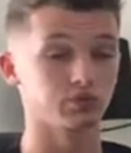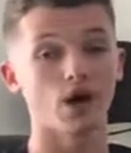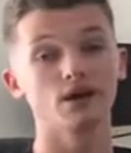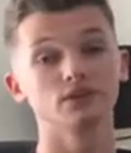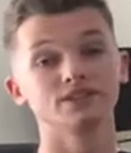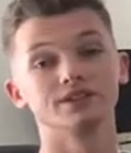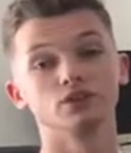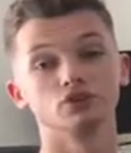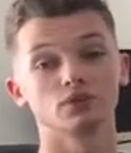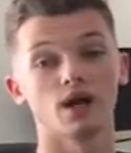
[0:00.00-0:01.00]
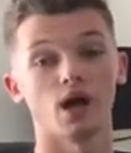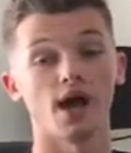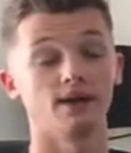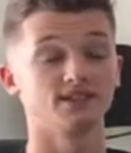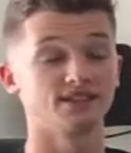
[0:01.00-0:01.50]
well
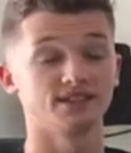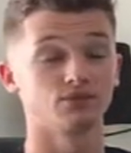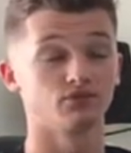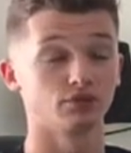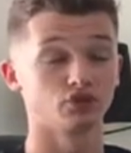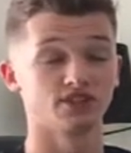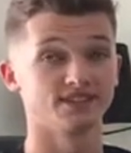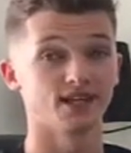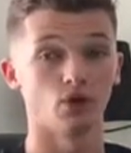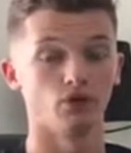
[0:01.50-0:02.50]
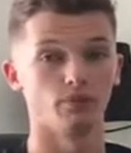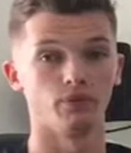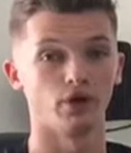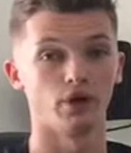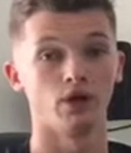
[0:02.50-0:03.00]
for us to tell
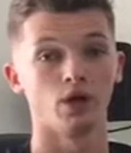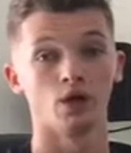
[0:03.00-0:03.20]
them that